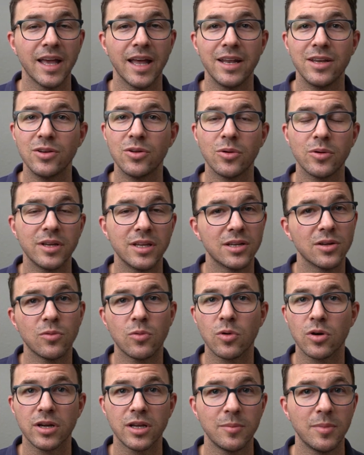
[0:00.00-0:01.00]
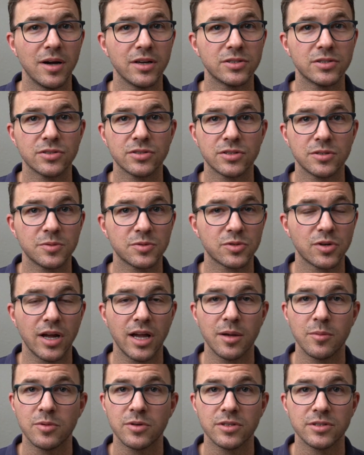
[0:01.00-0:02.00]
and you don't need to worry about your
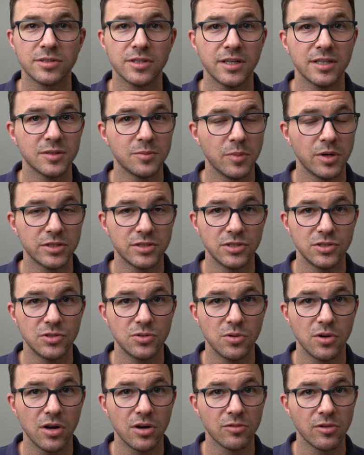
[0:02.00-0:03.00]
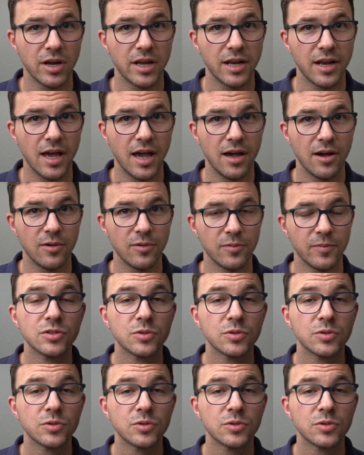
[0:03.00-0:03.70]
subscribers as much as you are right now.